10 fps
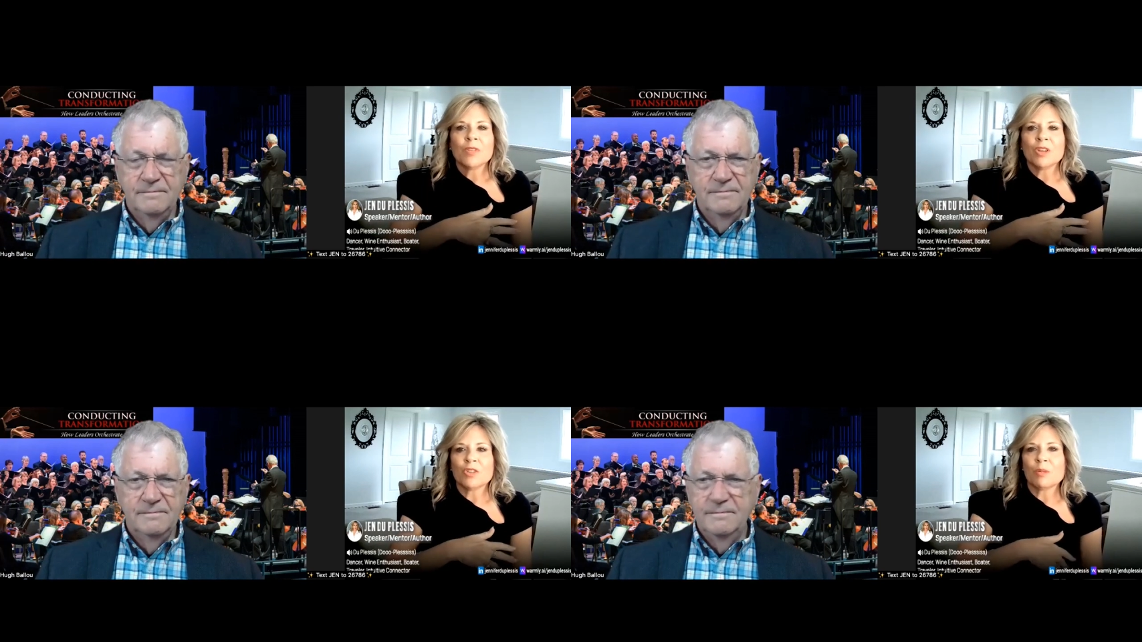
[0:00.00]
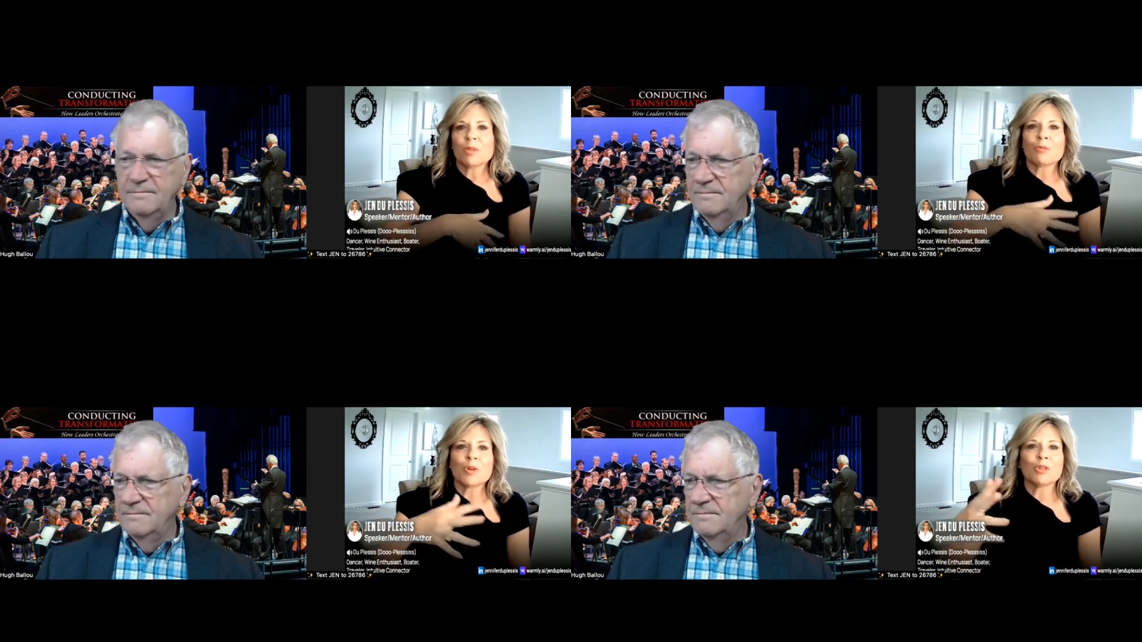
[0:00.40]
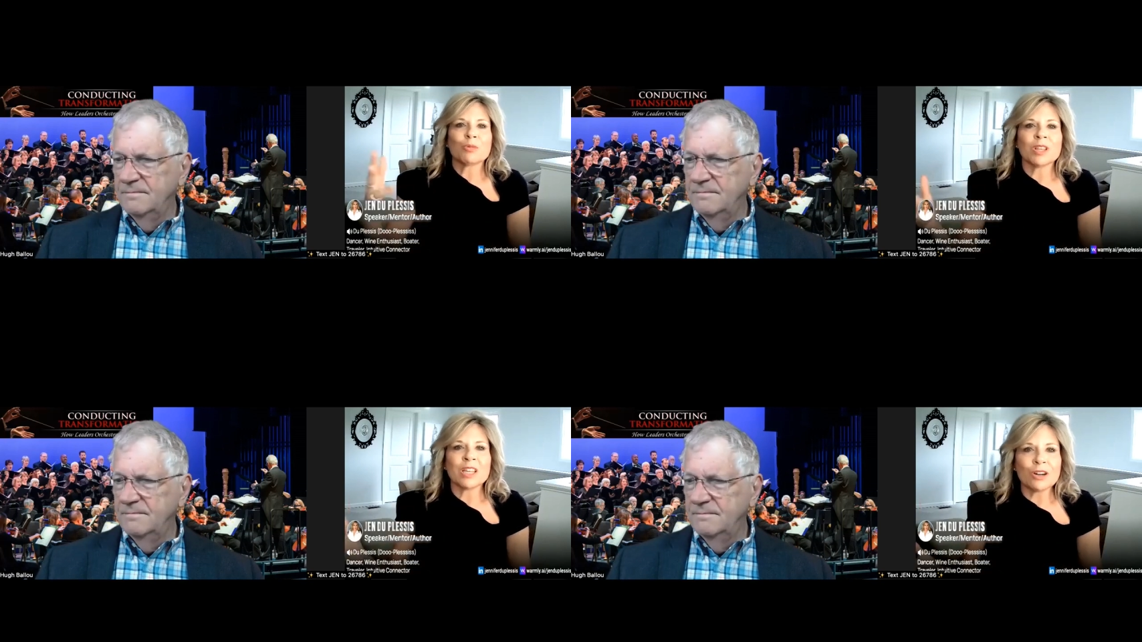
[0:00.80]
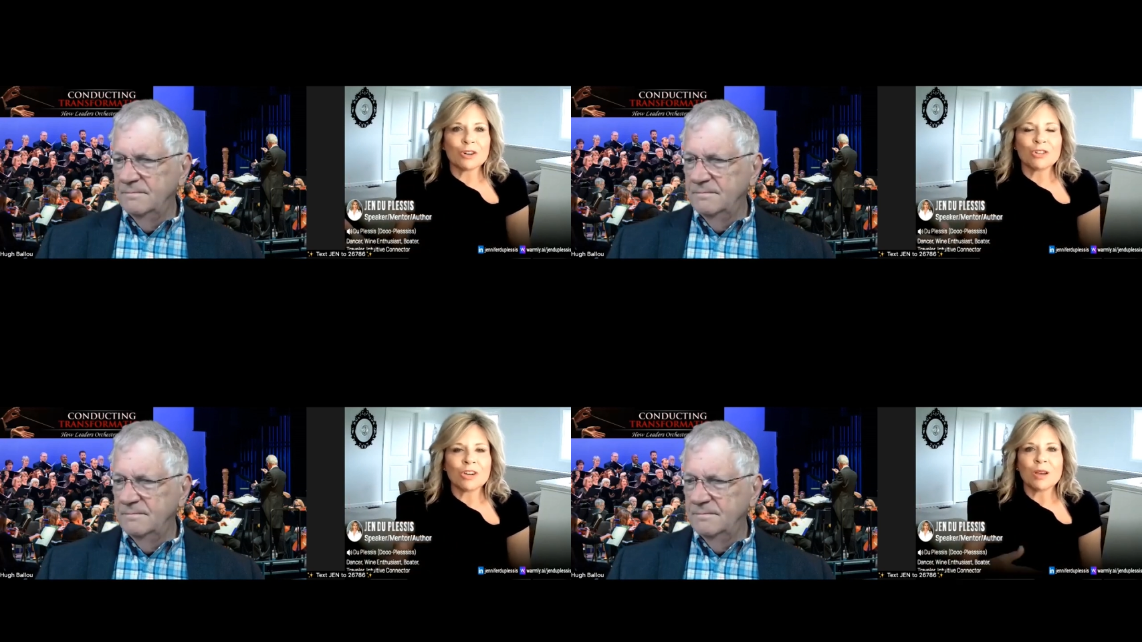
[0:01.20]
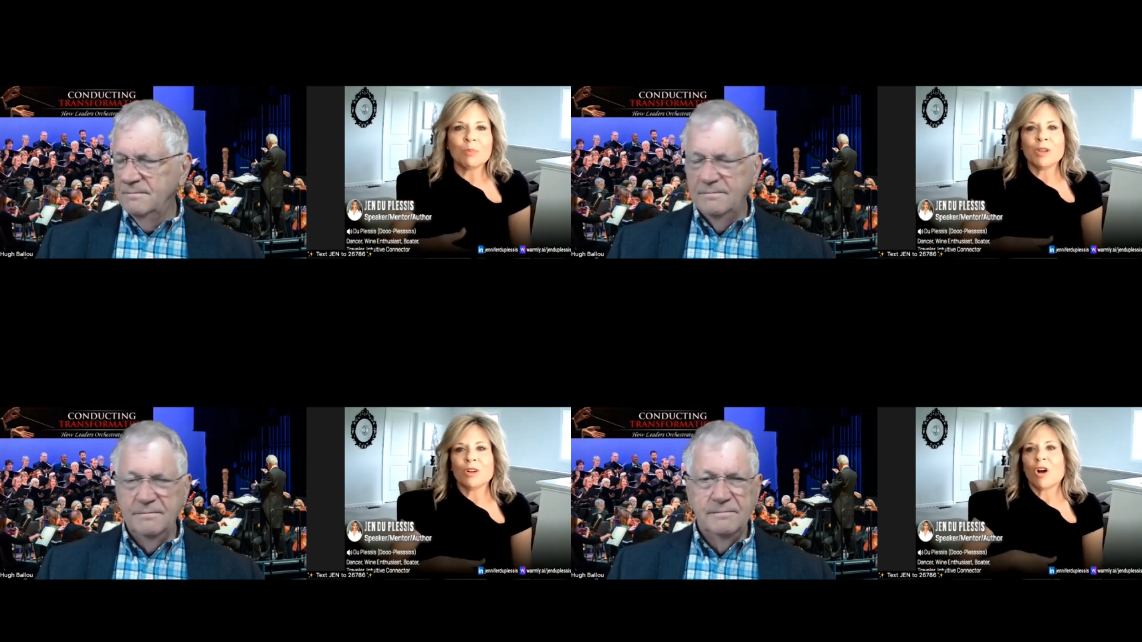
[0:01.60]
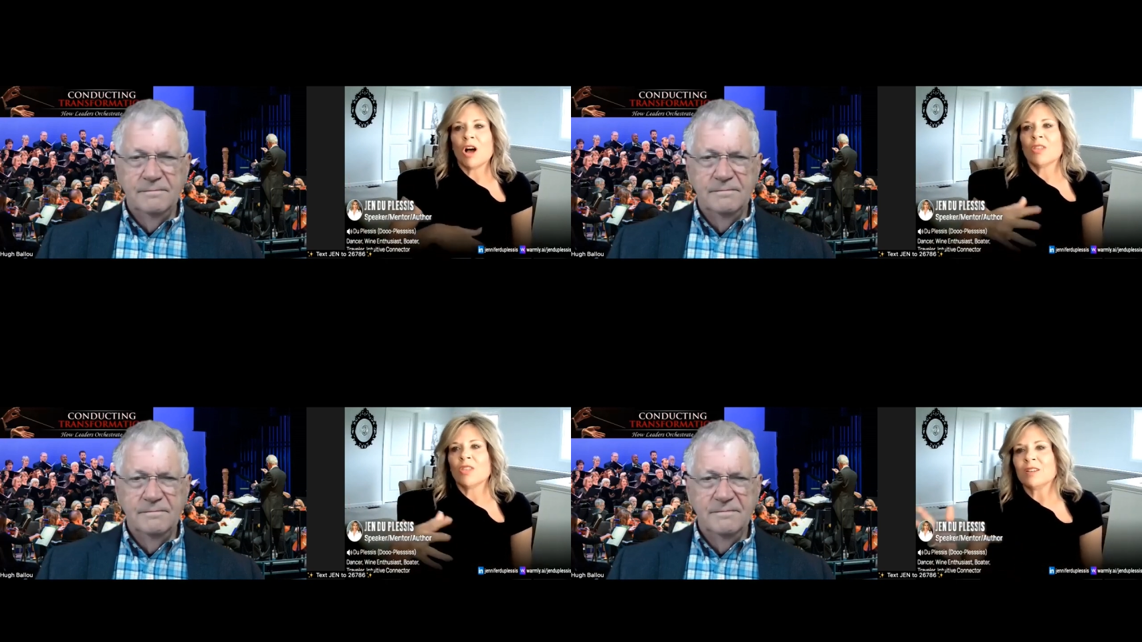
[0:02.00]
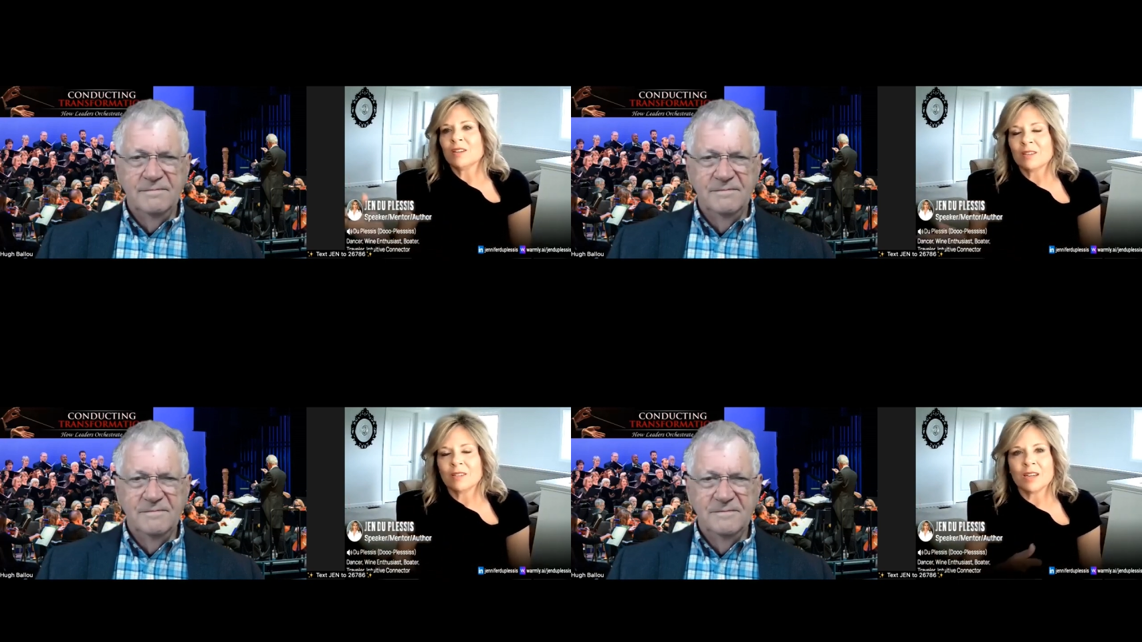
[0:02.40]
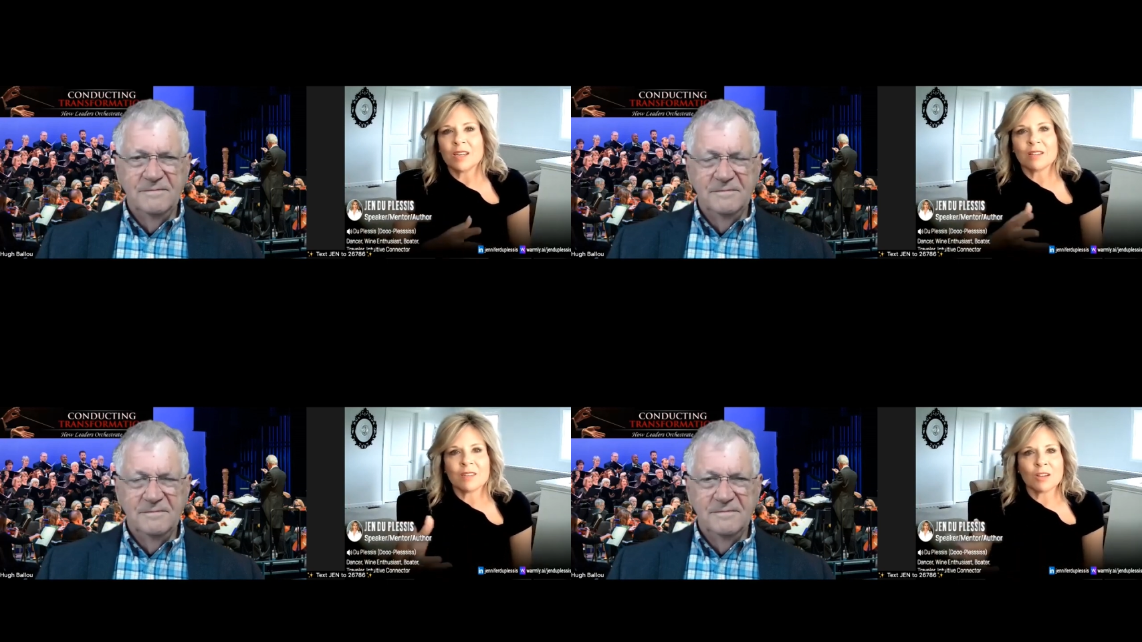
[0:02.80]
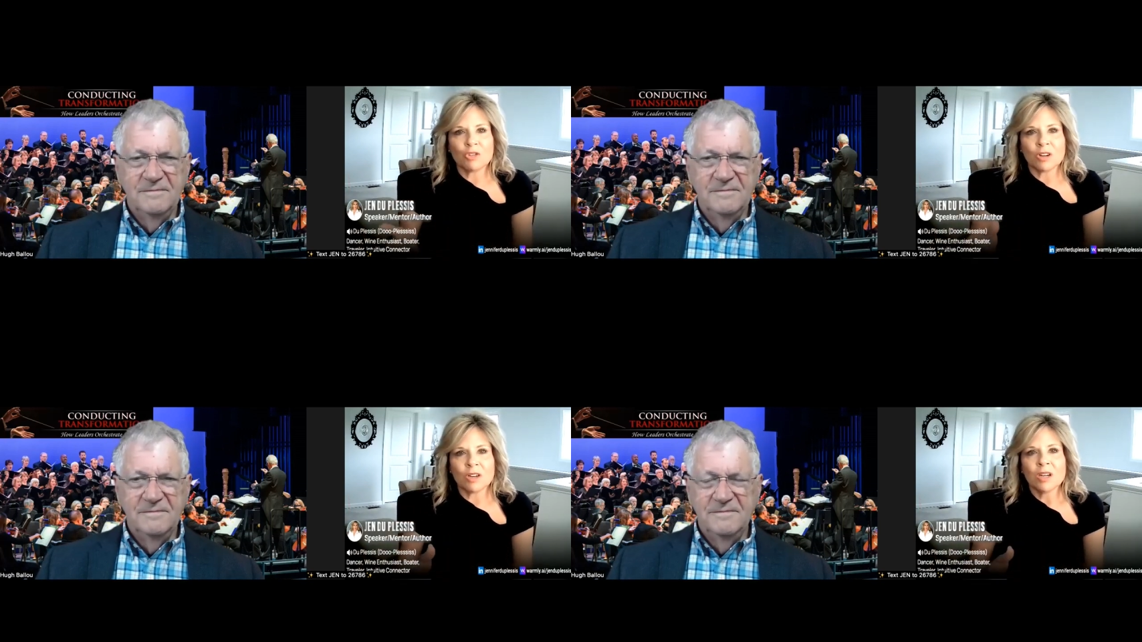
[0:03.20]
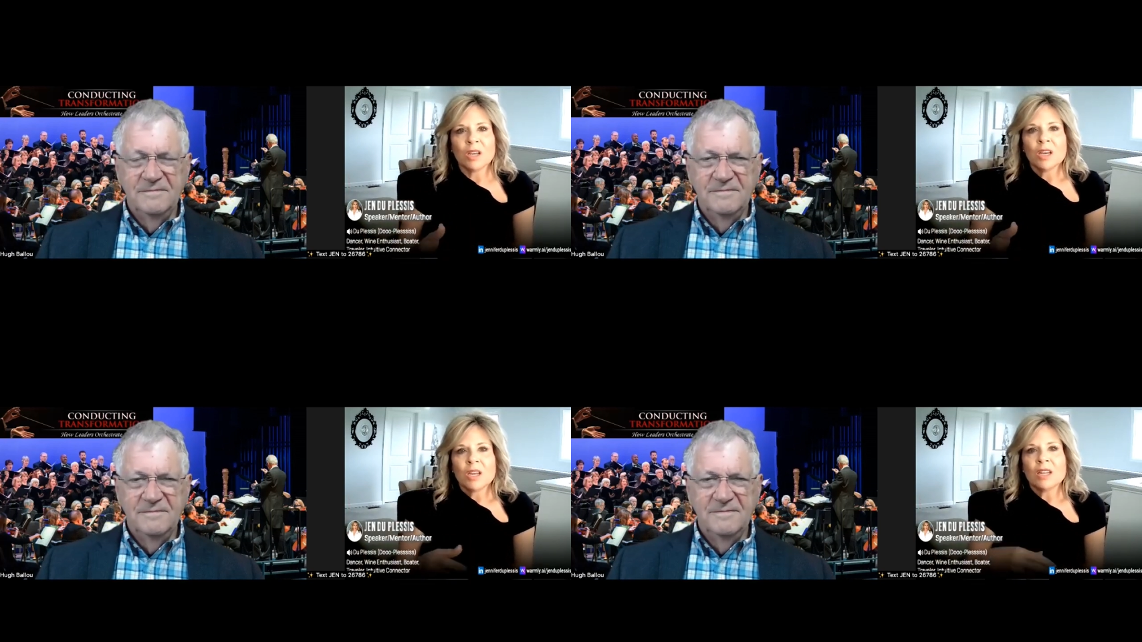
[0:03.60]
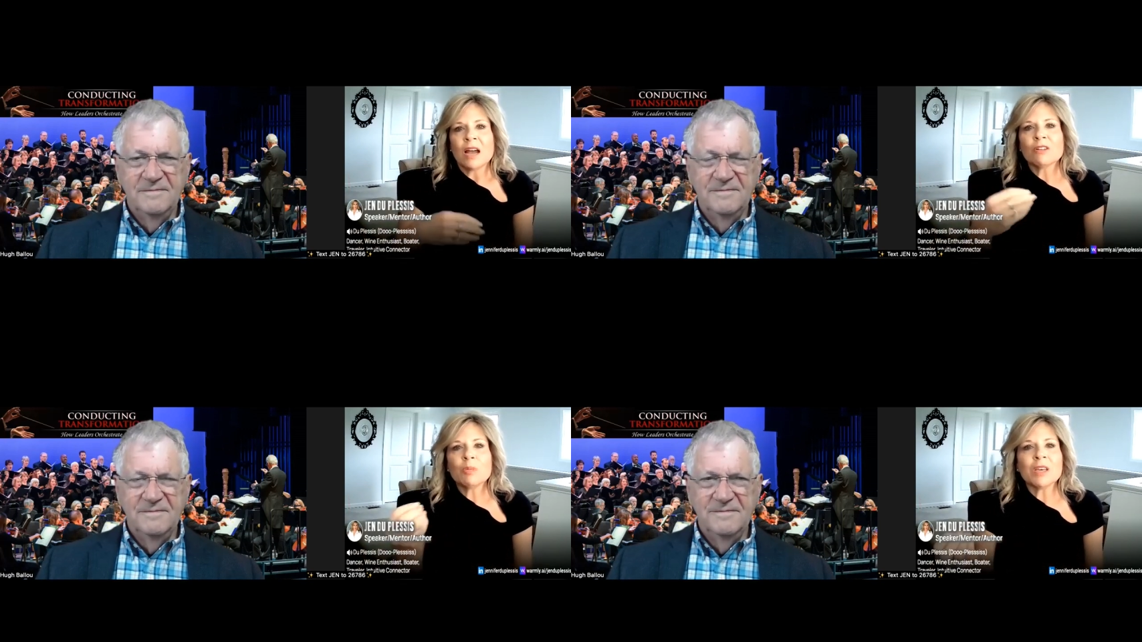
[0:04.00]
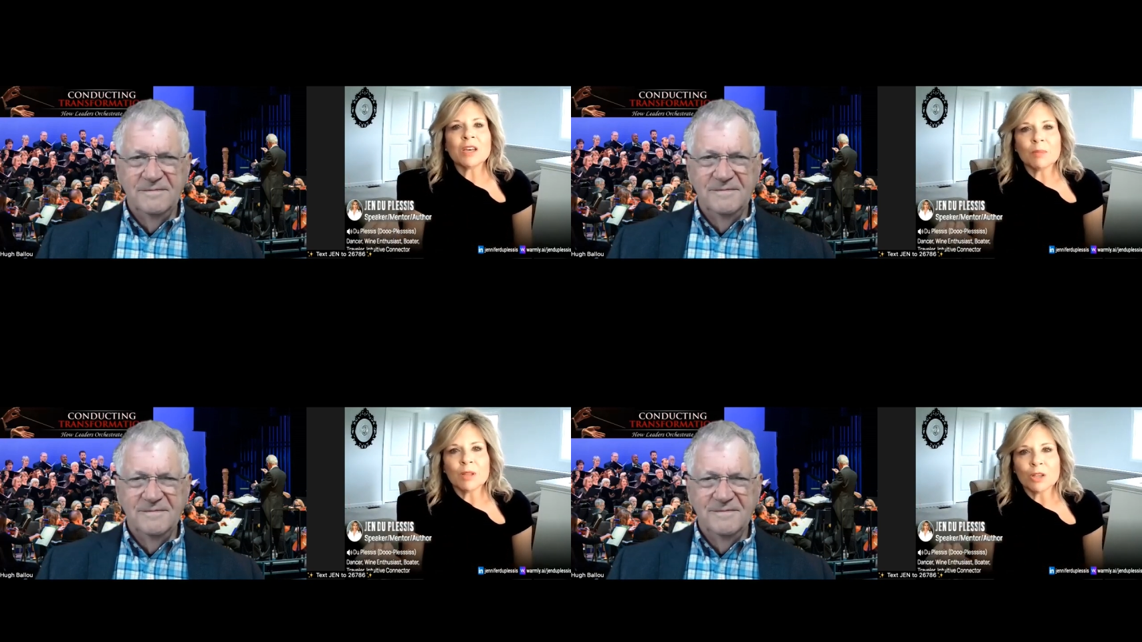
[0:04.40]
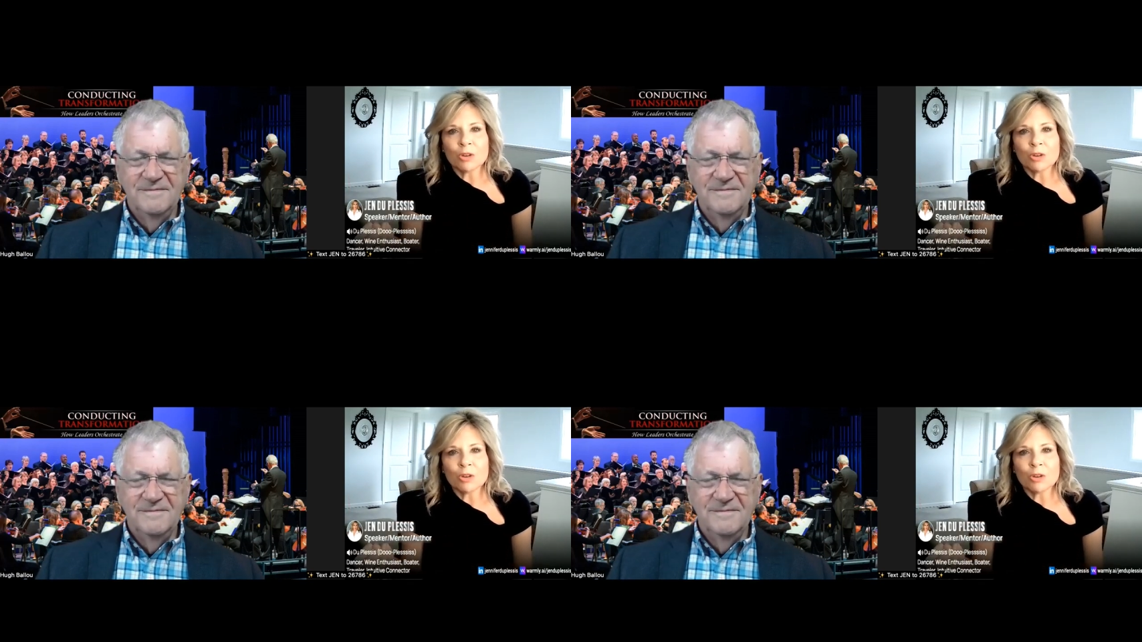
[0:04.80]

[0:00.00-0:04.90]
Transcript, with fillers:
Speaker 1: you know, some of the words were leadership, you know, authenticity, et cetera. And now it's become a